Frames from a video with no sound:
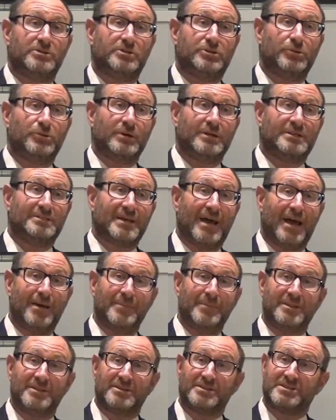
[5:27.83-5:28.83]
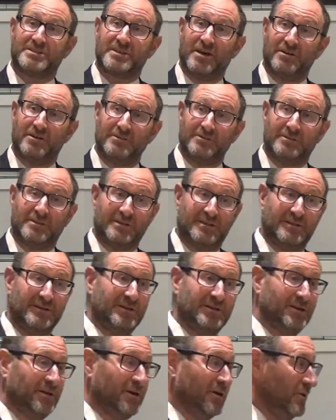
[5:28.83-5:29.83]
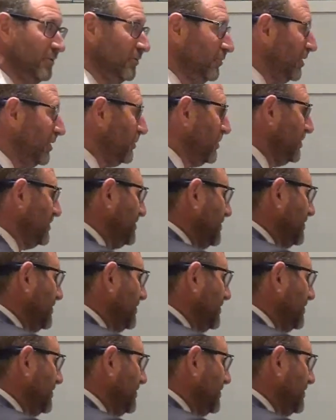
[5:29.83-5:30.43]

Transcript: To examine the subtlety, what we'll